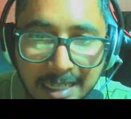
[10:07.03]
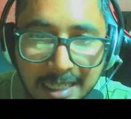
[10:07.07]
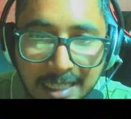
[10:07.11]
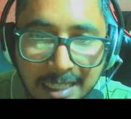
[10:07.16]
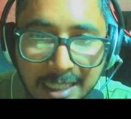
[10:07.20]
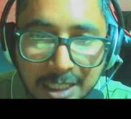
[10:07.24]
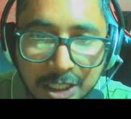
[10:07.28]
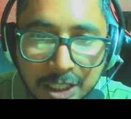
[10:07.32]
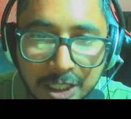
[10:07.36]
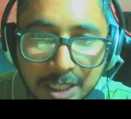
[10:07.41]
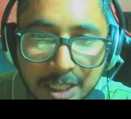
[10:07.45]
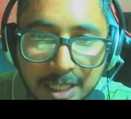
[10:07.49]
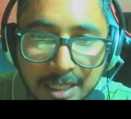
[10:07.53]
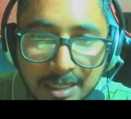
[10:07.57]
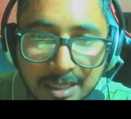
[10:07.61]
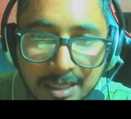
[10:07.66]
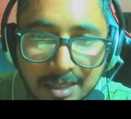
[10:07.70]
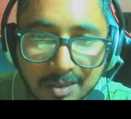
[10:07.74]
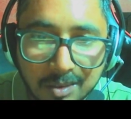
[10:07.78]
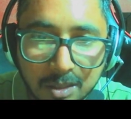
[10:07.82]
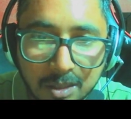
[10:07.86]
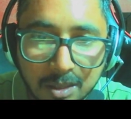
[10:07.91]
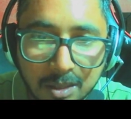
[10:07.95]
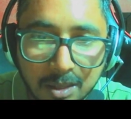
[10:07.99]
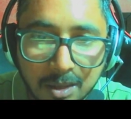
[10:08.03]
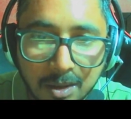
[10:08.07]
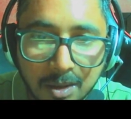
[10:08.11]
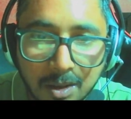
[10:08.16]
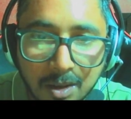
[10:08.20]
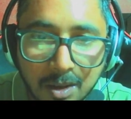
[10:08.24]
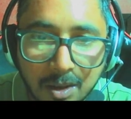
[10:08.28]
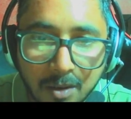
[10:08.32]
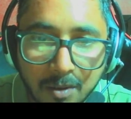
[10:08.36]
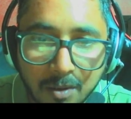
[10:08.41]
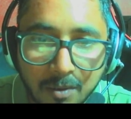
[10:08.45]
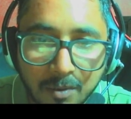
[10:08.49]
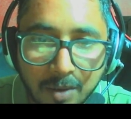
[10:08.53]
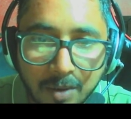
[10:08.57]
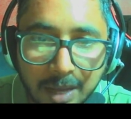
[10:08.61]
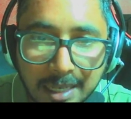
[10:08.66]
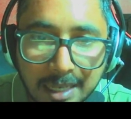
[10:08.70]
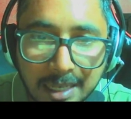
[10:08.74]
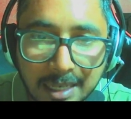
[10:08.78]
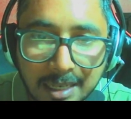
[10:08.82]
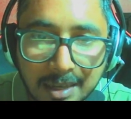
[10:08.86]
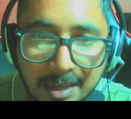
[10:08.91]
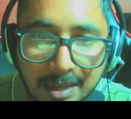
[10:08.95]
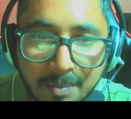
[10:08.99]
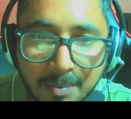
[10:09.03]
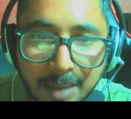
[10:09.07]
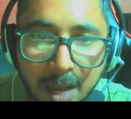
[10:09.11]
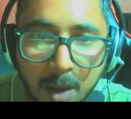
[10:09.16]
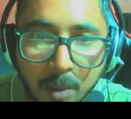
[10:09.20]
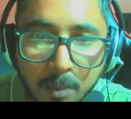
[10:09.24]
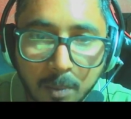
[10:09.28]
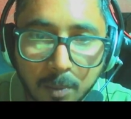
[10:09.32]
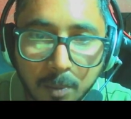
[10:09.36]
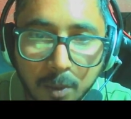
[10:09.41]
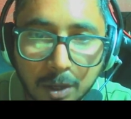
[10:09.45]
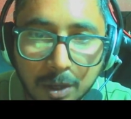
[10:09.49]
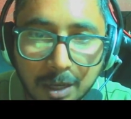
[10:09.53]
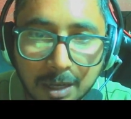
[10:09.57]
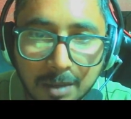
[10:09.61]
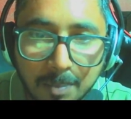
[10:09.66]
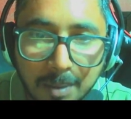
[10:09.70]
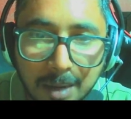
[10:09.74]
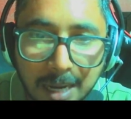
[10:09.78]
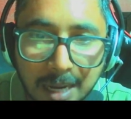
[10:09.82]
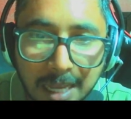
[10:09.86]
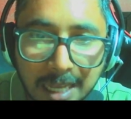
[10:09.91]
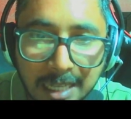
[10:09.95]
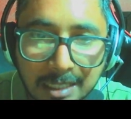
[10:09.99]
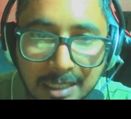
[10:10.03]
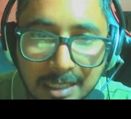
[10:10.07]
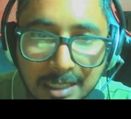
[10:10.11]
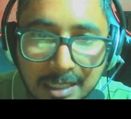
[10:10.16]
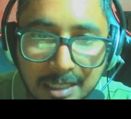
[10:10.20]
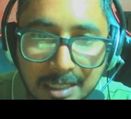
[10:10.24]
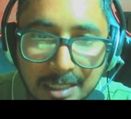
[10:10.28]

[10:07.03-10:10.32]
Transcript: initiatives when my opponent plays